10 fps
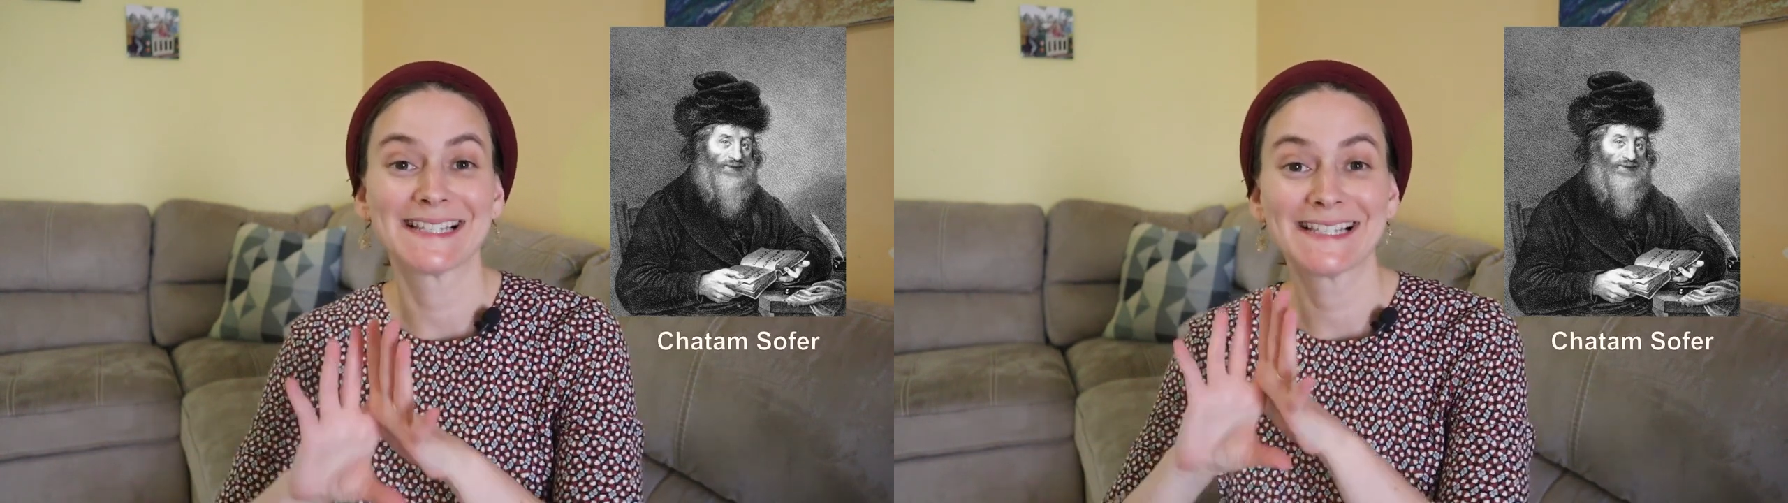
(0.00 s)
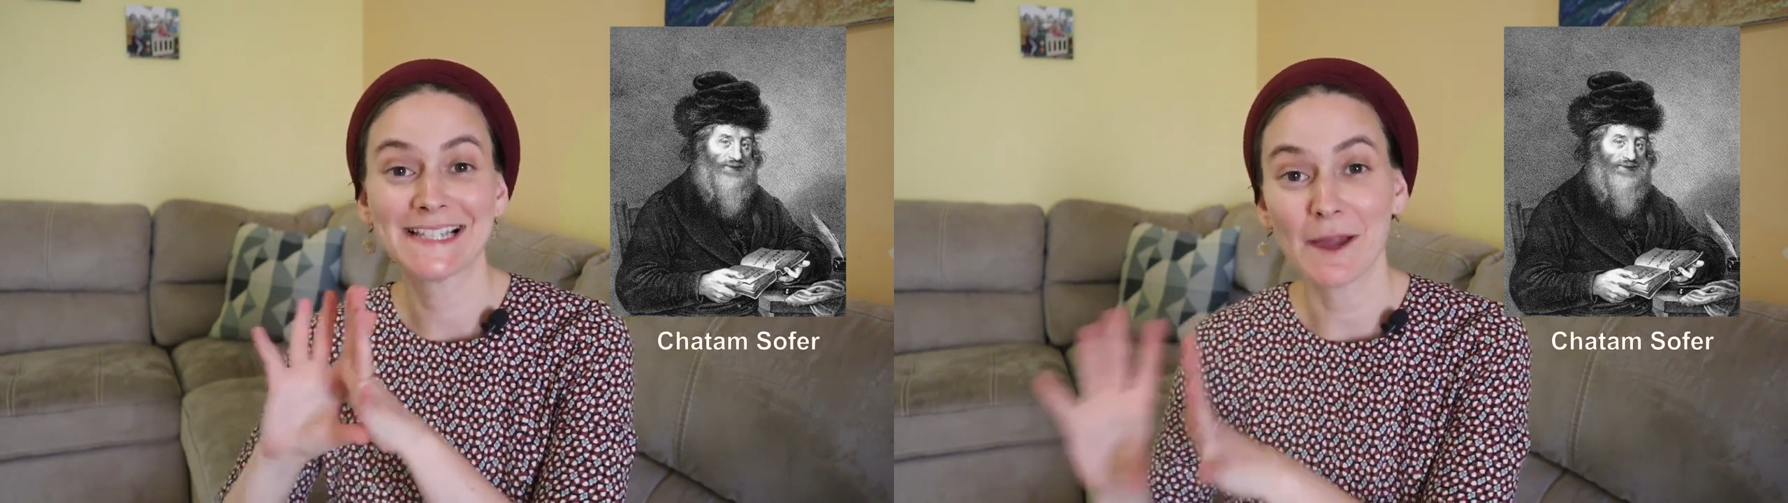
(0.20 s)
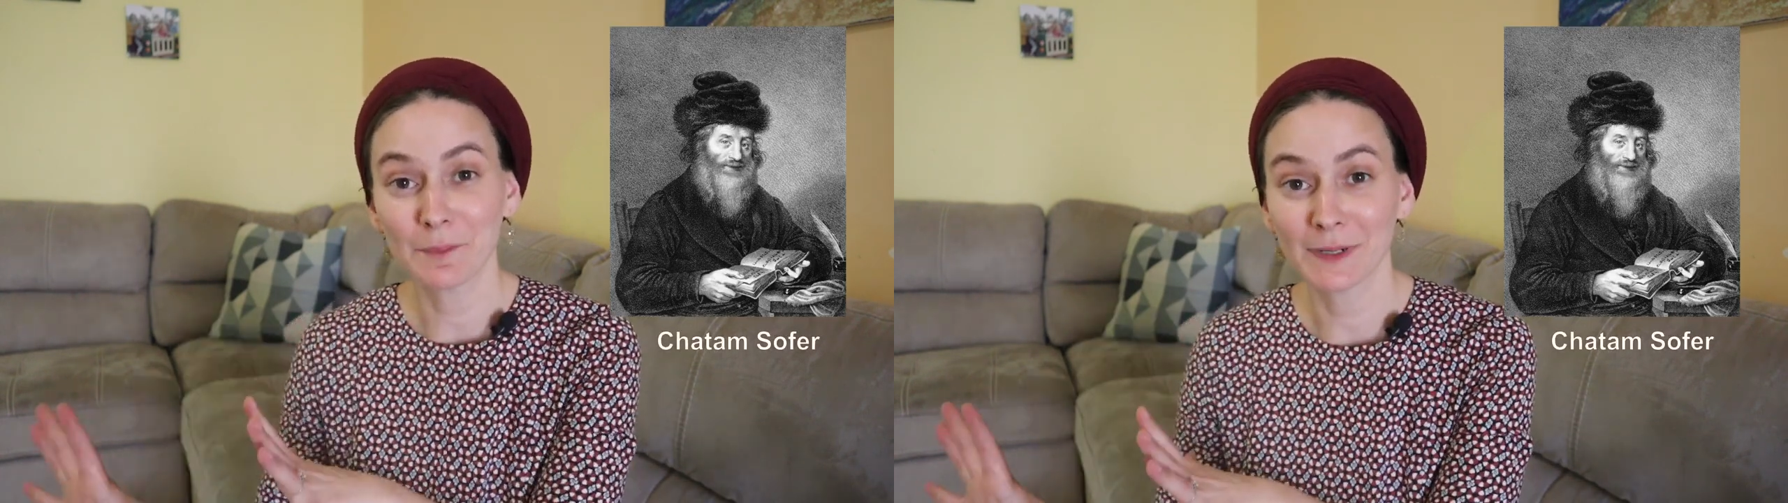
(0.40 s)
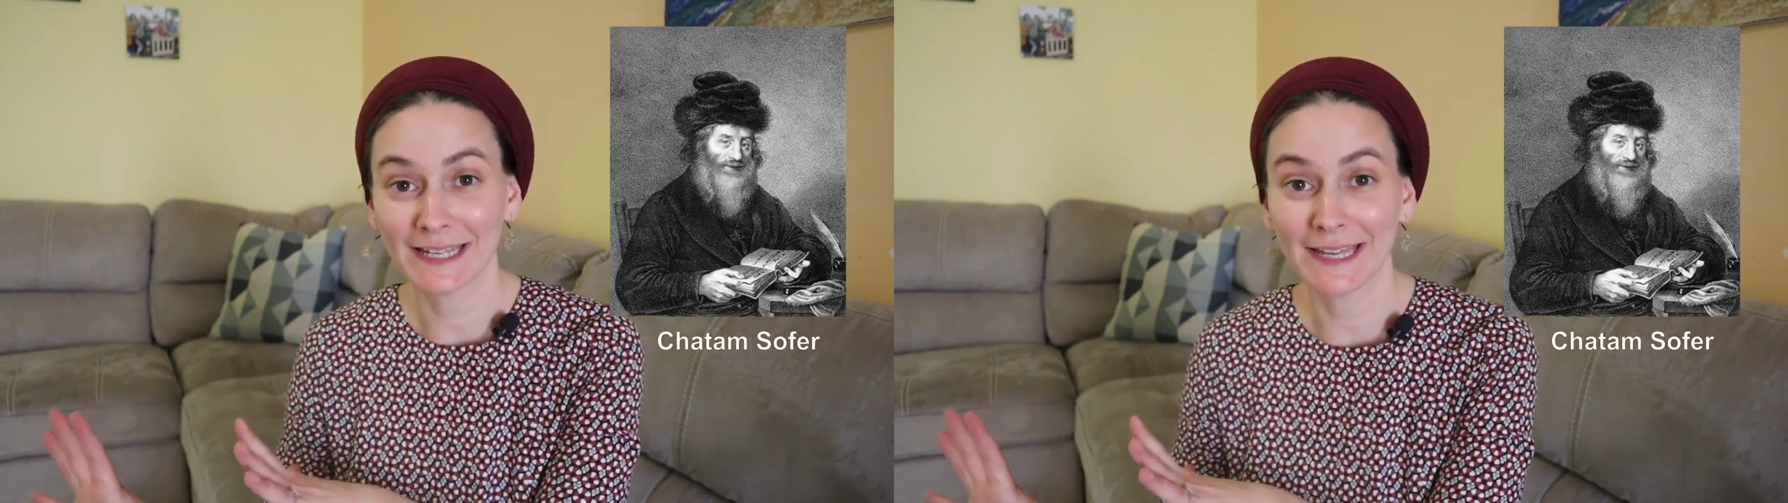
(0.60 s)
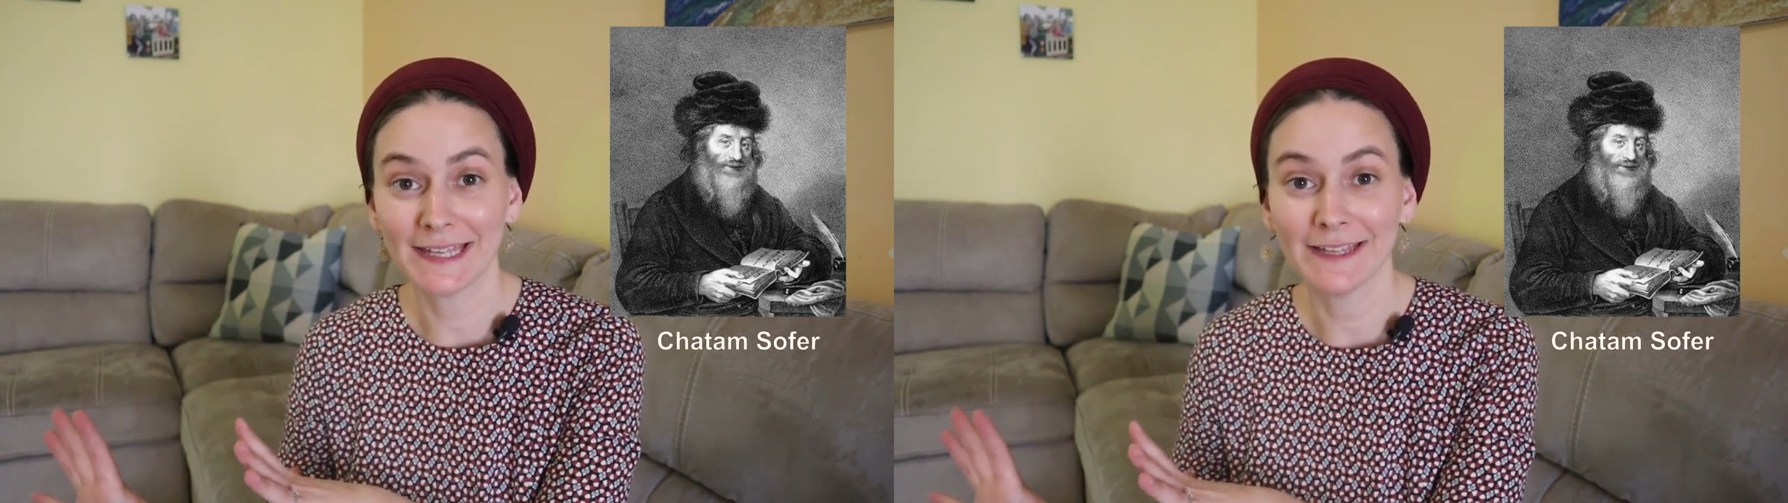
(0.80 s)

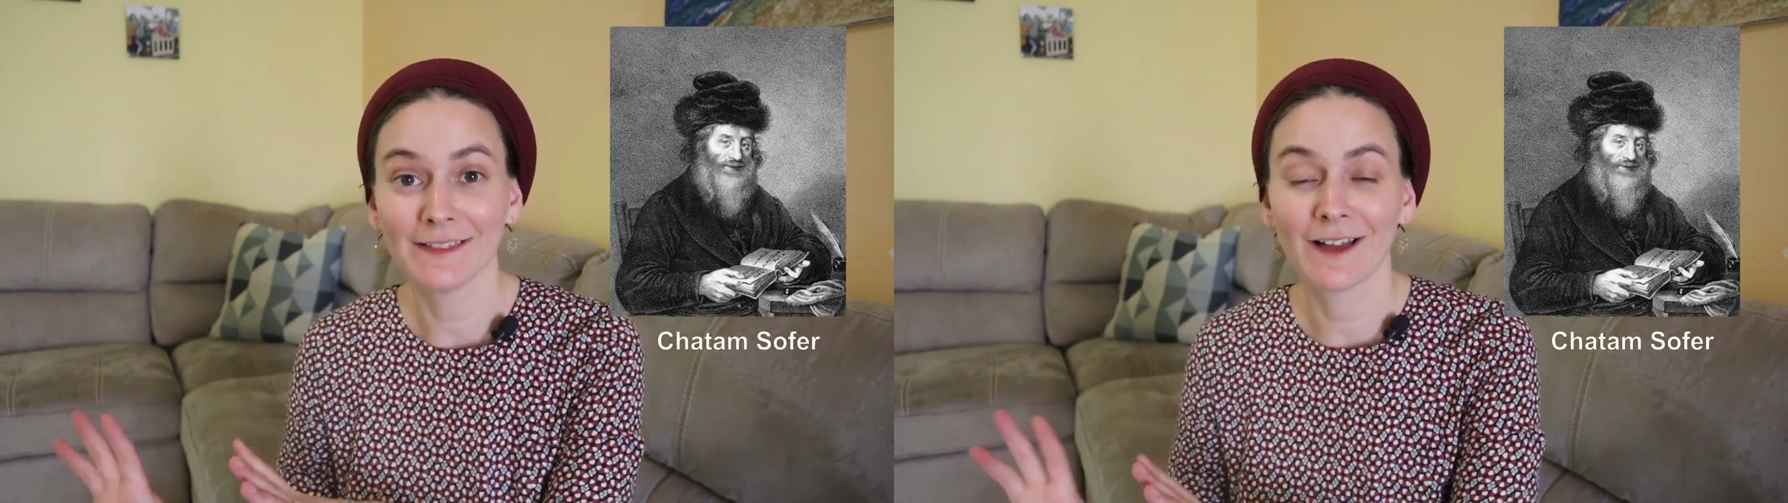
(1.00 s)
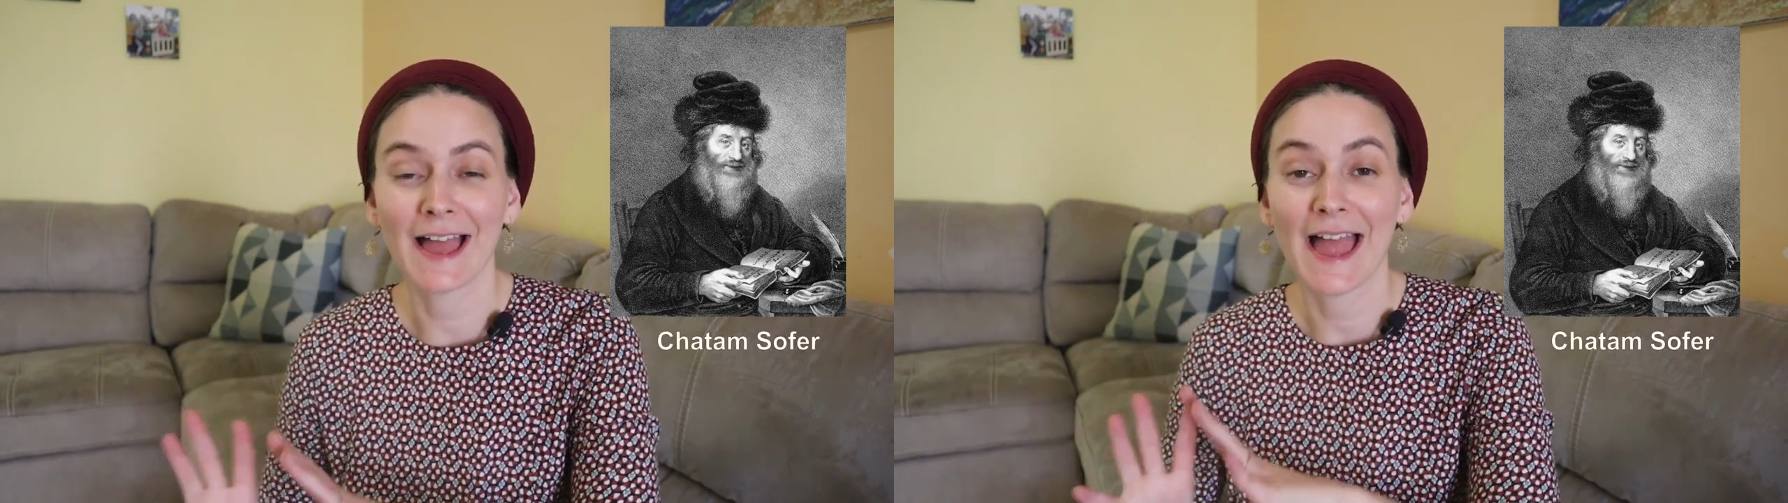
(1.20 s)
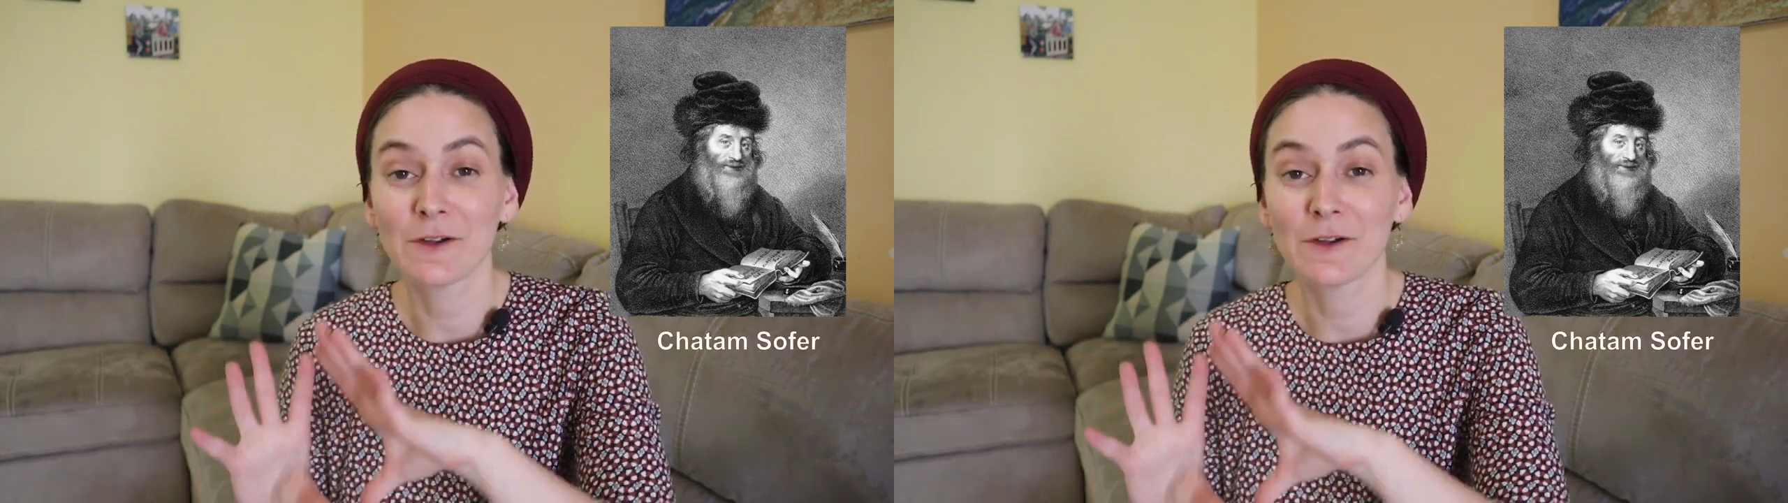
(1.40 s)
separate Kehillah